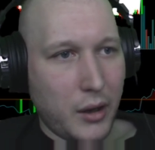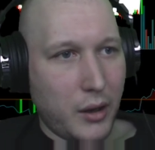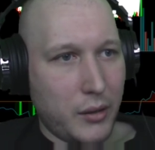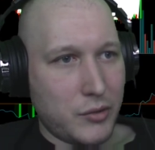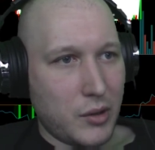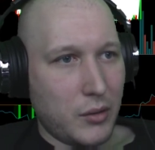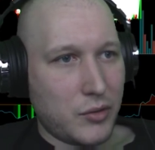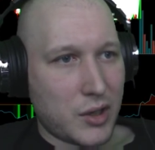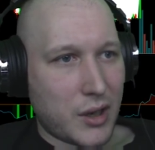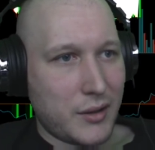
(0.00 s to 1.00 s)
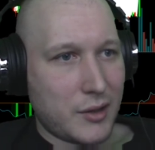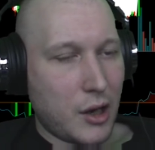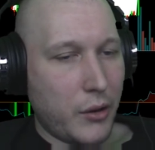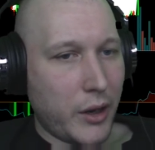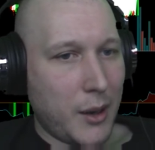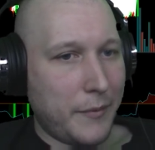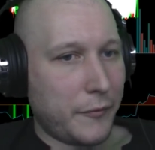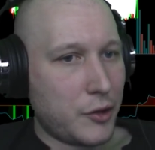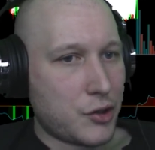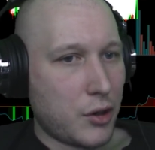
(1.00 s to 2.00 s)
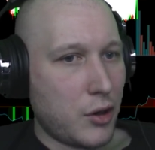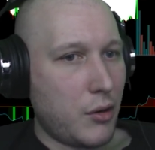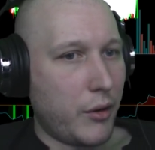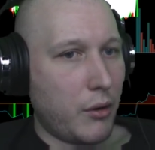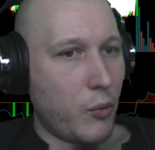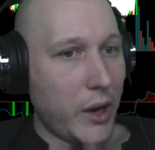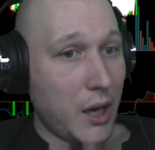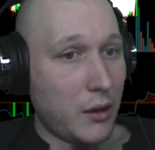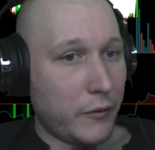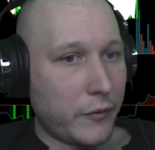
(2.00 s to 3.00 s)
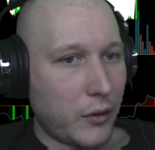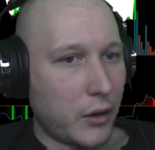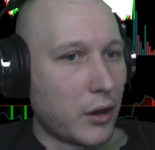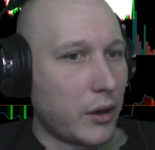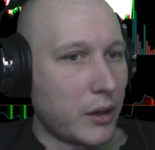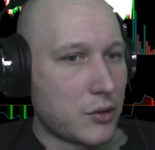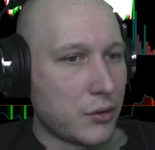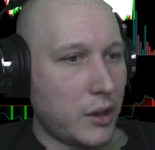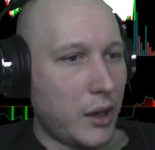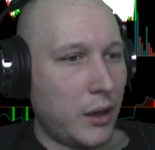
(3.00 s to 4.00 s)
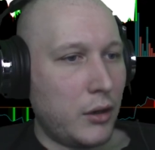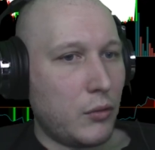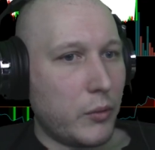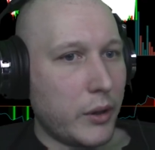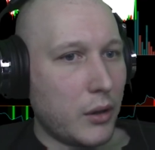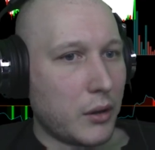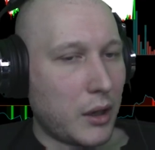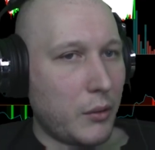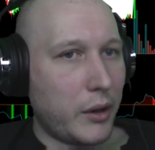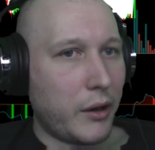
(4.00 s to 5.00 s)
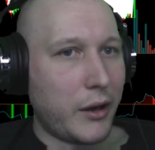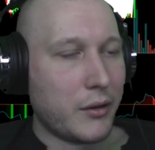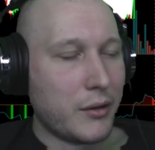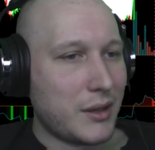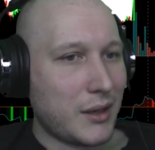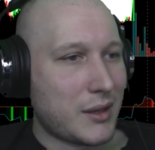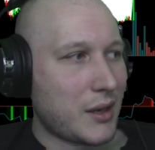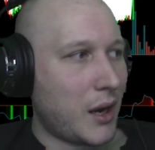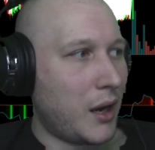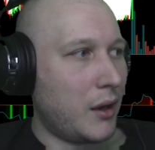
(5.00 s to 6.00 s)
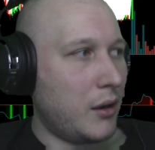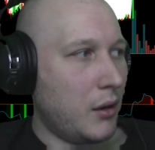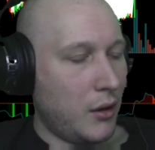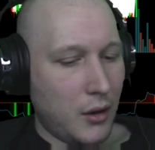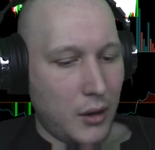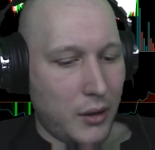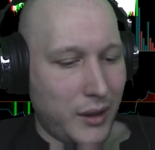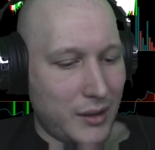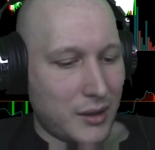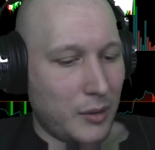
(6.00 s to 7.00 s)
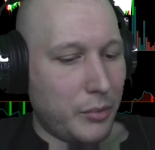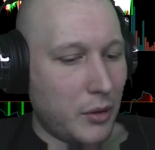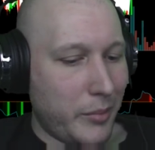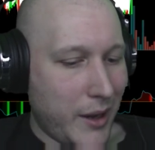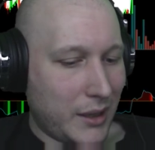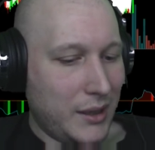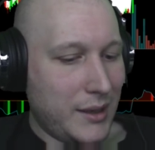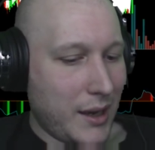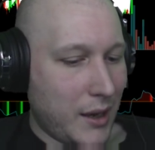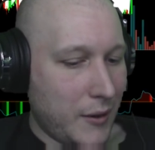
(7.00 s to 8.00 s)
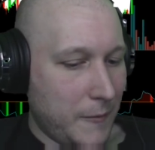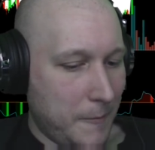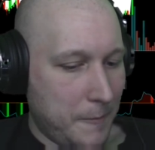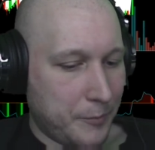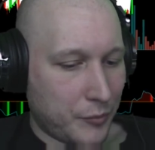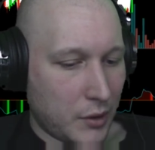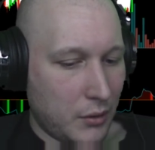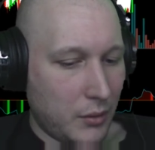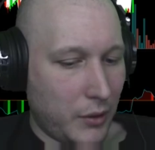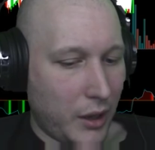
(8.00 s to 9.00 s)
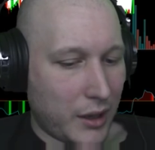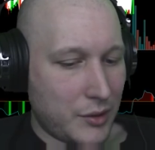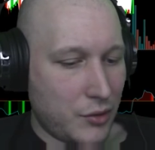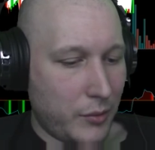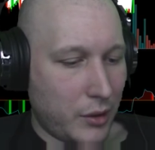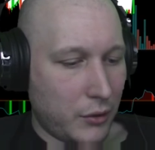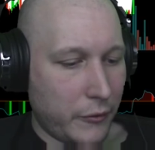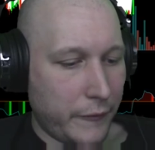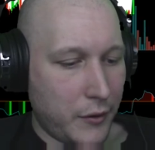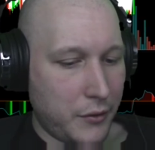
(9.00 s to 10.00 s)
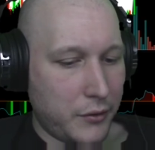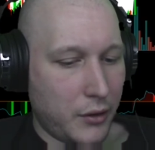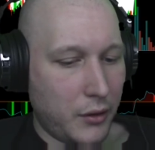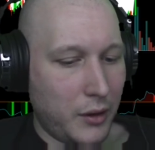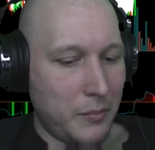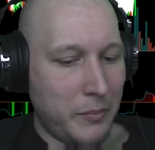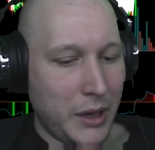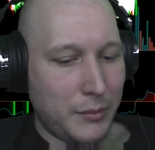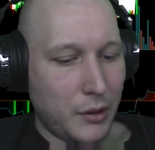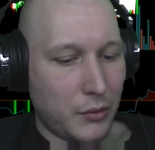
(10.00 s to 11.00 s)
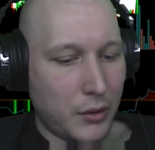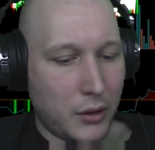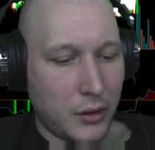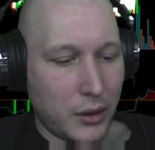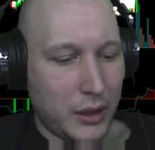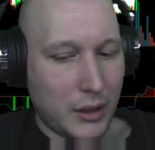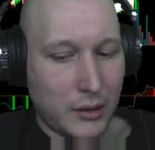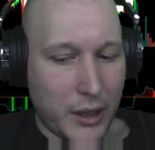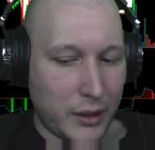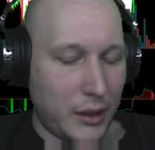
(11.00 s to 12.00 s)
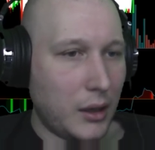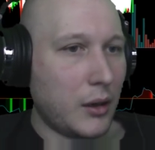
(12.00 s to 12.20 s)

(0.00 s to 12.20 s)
just because it's going up. For sure, you want to wait for a good entry, and you will get one. Now, I don't see a sign that it's going to pull back yet. Wait, I could zoom in a little further though, and maybe we'll get lucky,